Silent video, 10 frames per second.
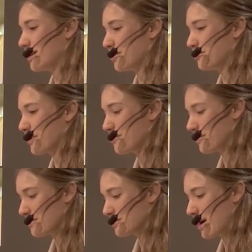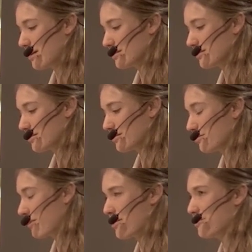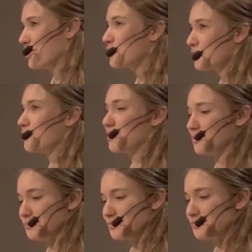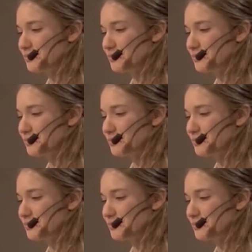I found that very beautiful.